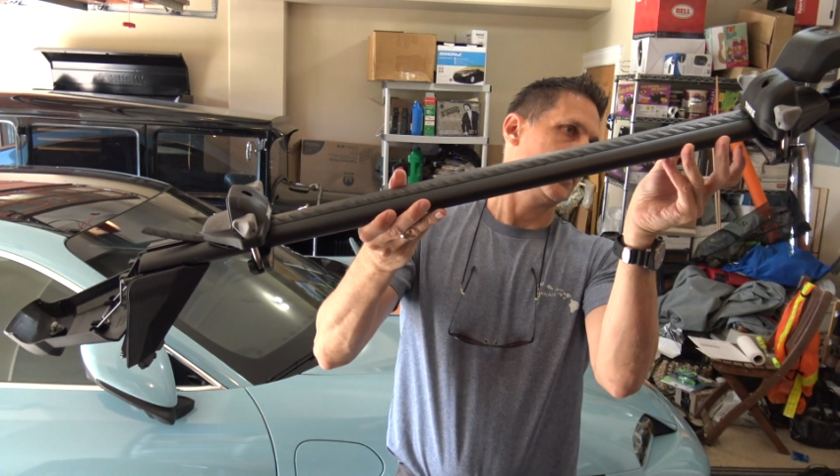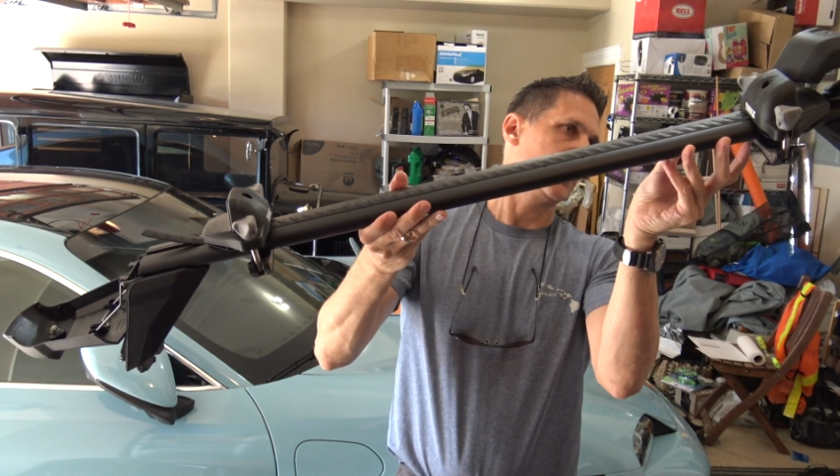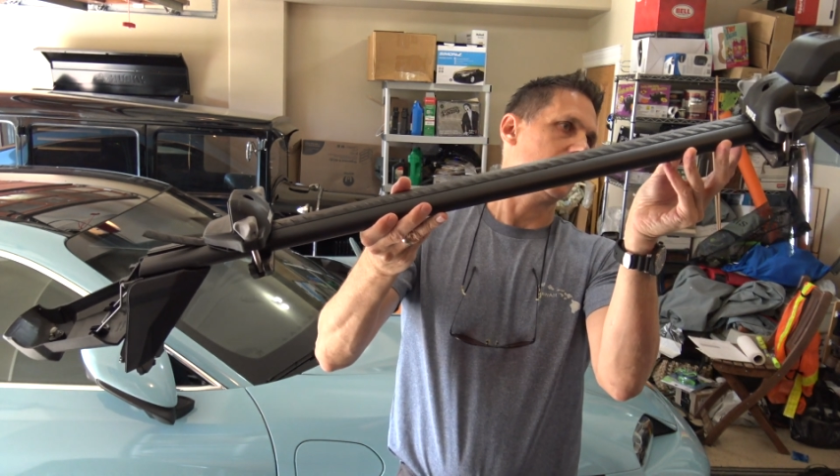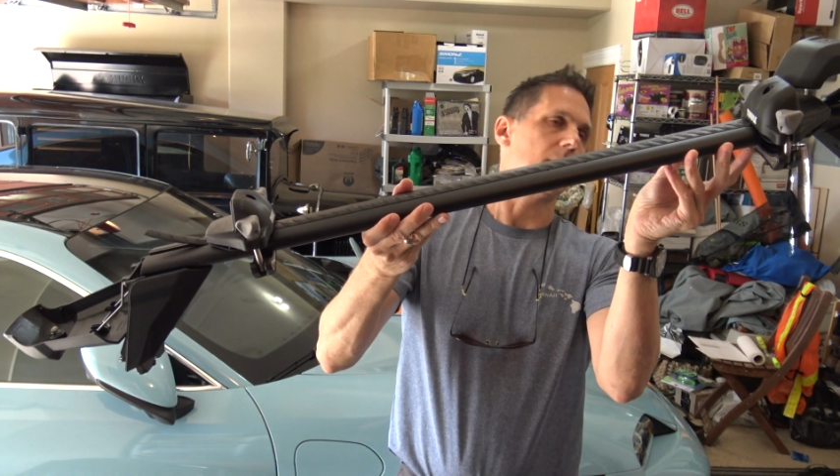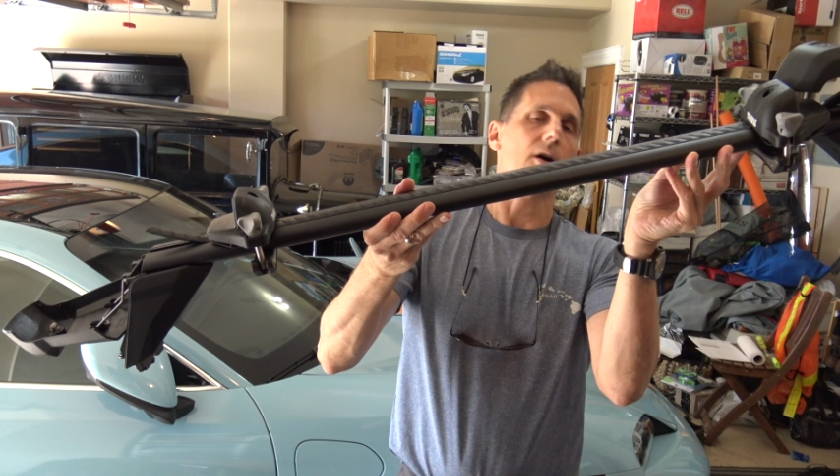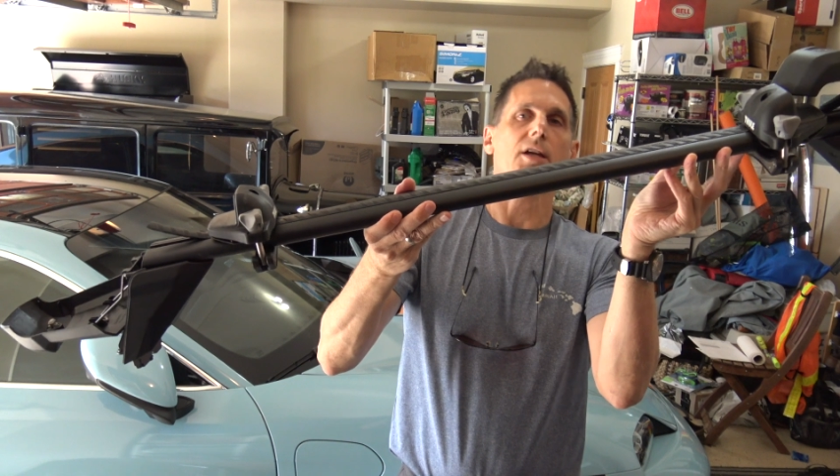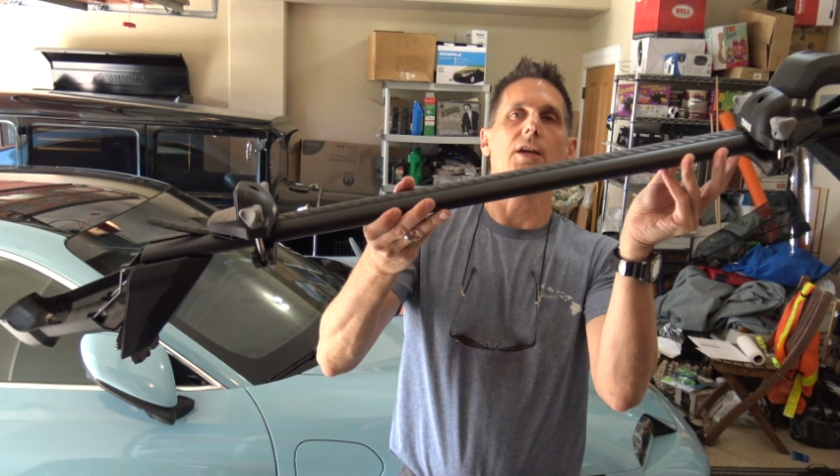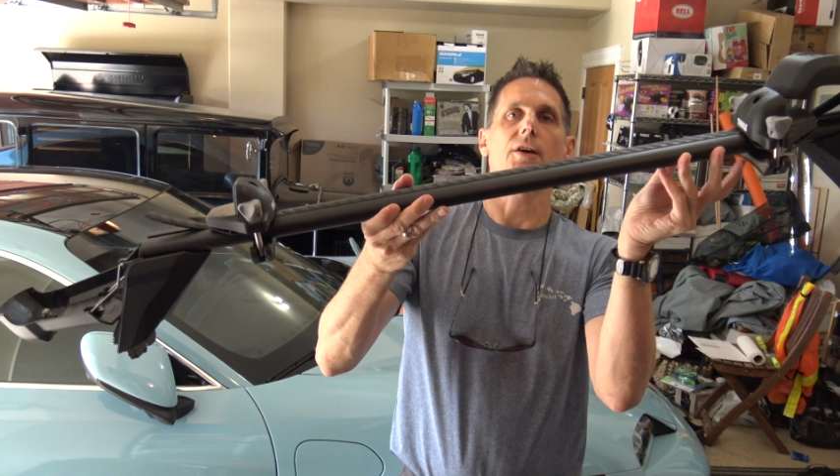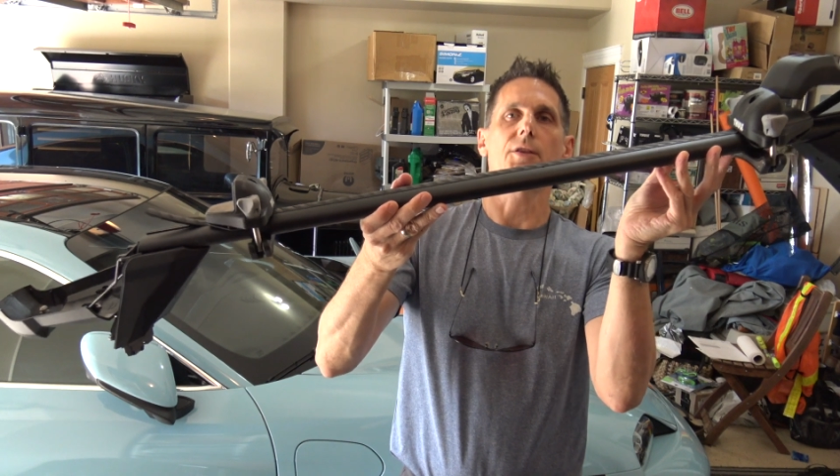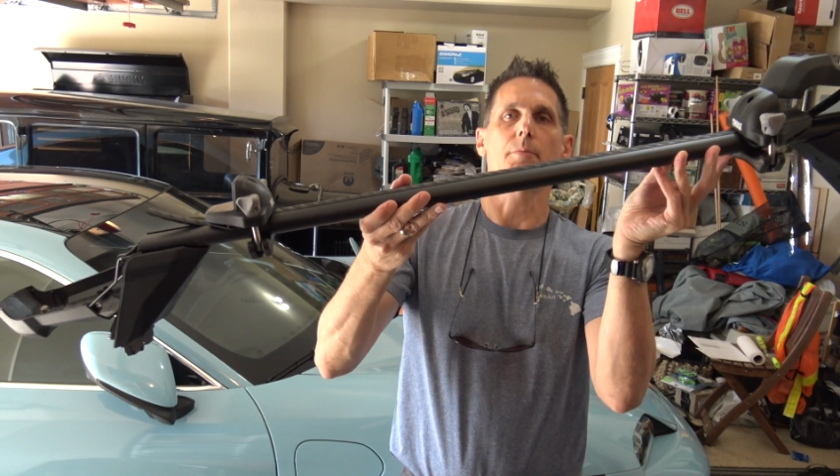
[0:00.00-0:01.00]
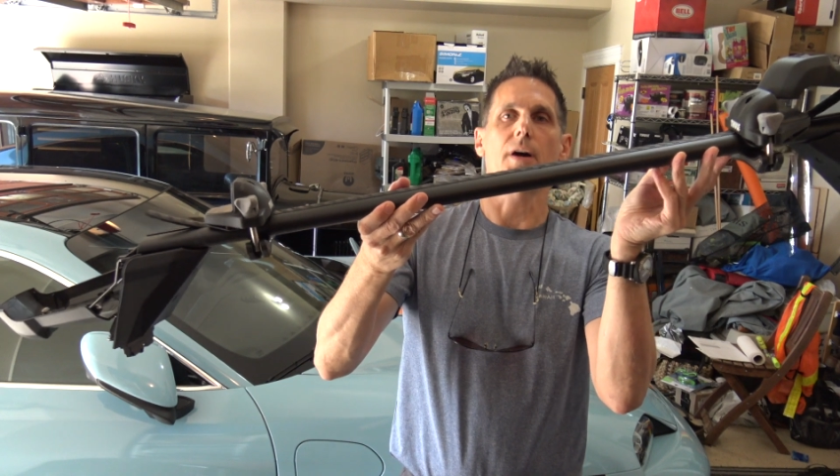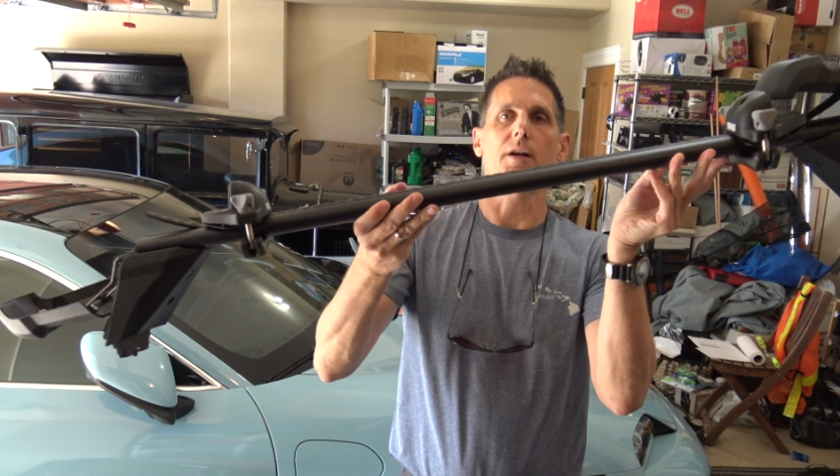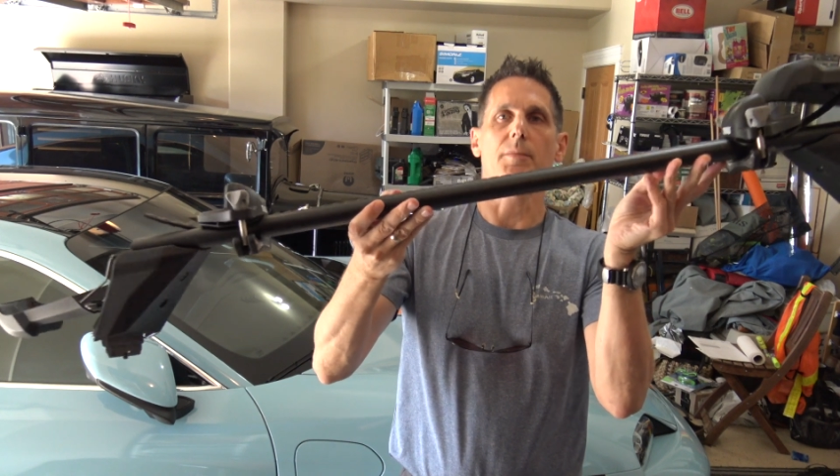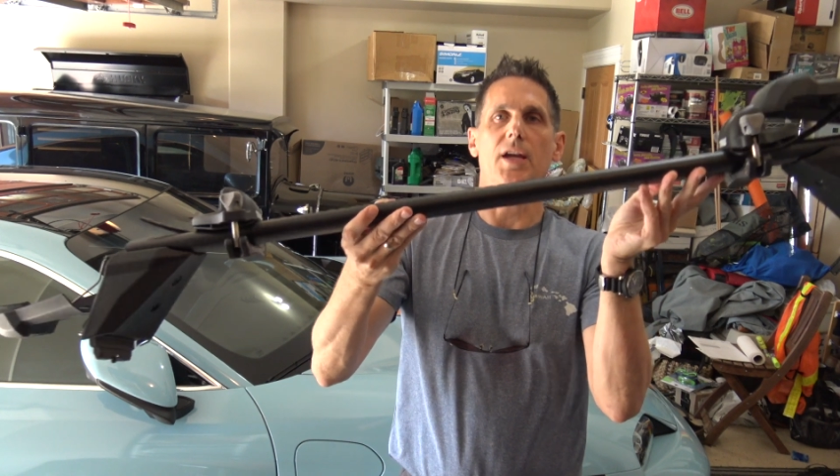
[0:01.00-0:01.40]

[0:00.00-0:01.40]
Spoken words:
a marking on the bottom.